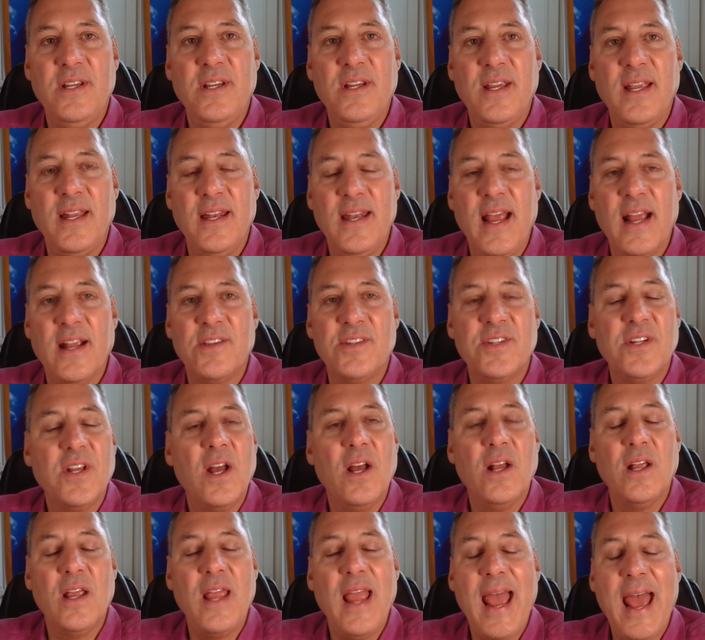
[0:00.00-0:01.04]

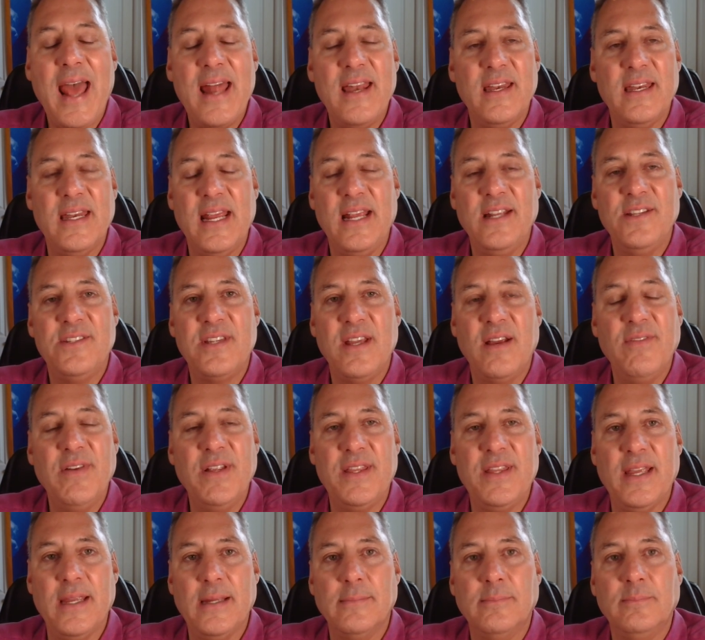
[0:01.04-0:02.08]
concatenates
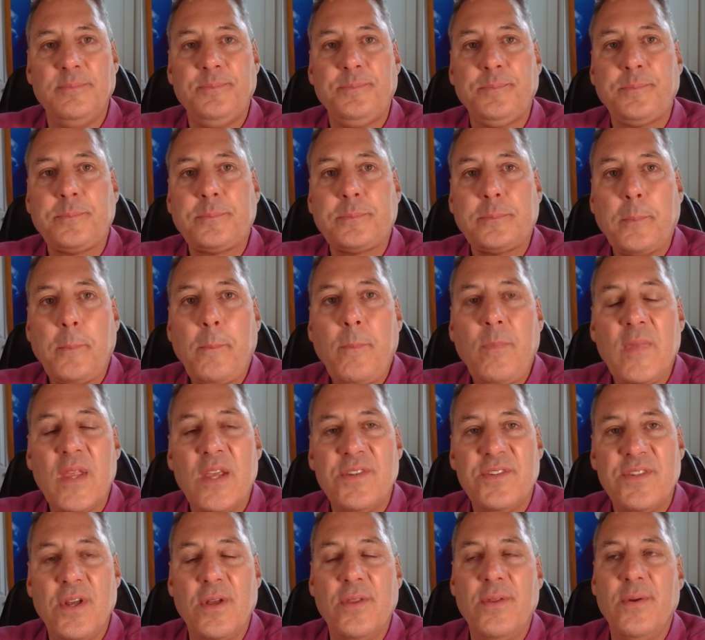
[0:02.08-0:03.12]
everything.
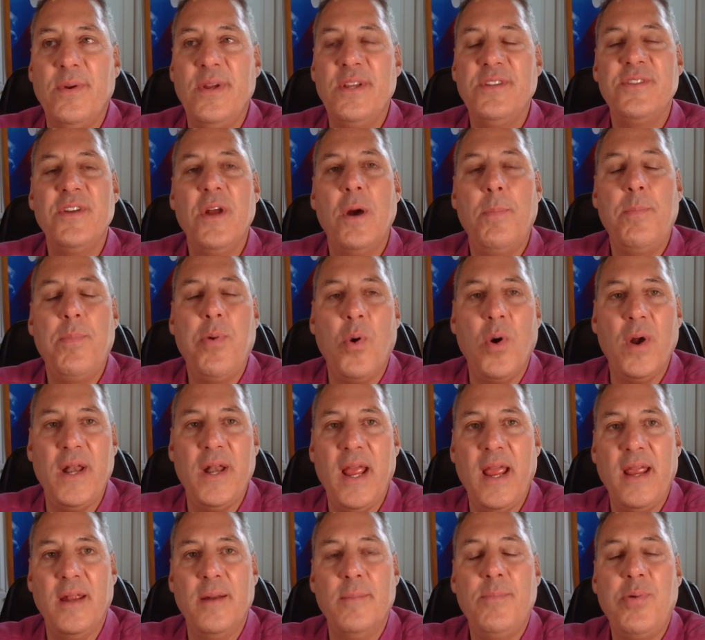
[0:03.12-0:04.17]
So there is no point
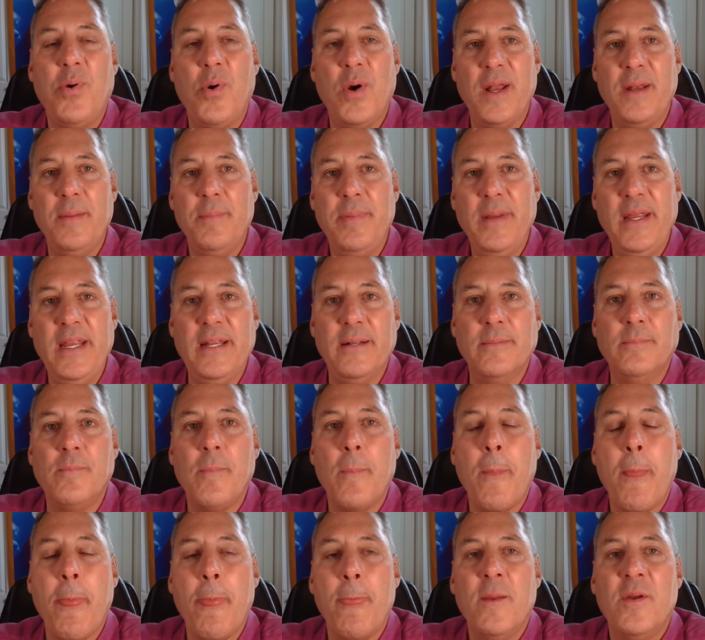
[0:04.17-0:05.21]
A and point B.
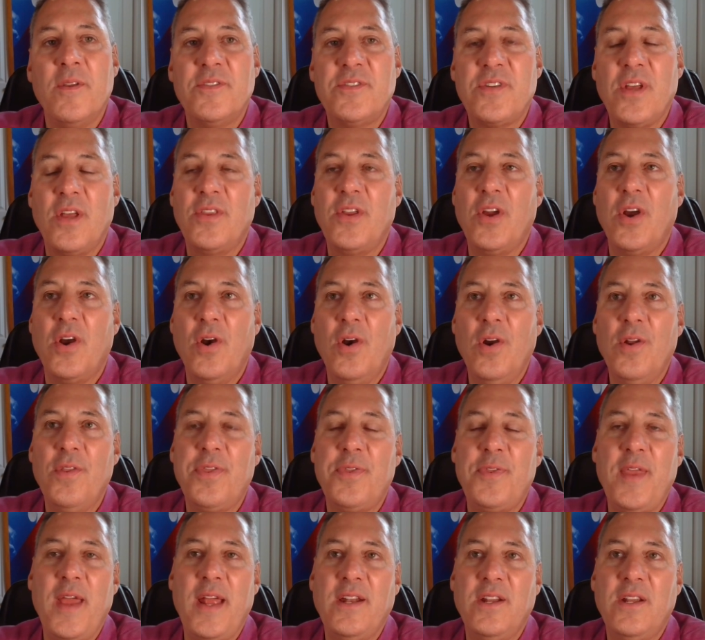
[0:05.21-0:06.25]
So the
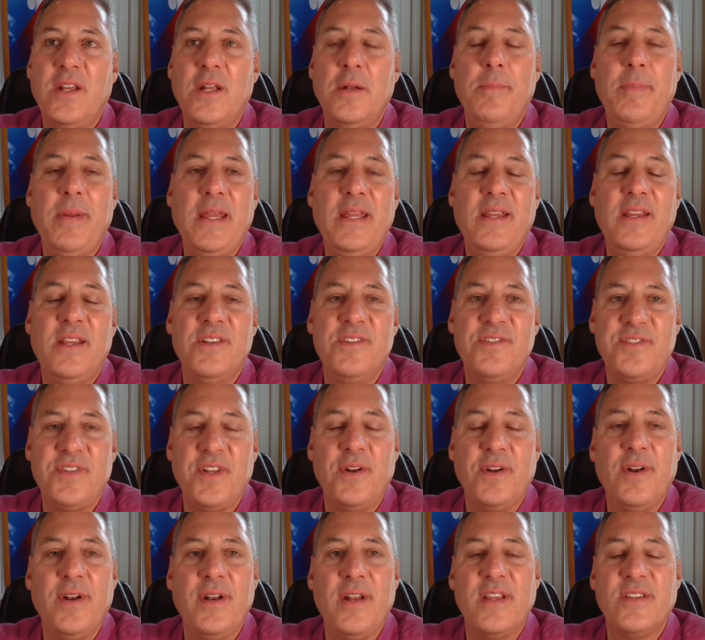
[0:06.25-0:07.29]
Earth then could be
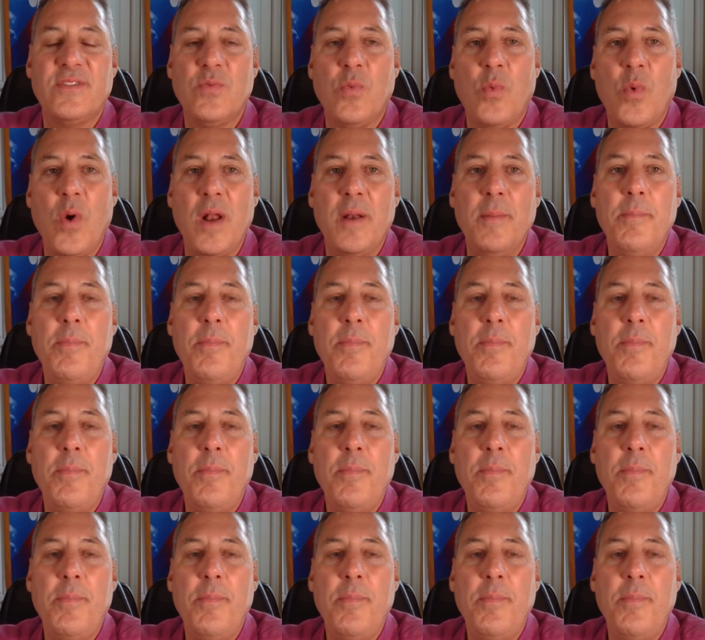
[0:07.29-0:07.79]
considered as one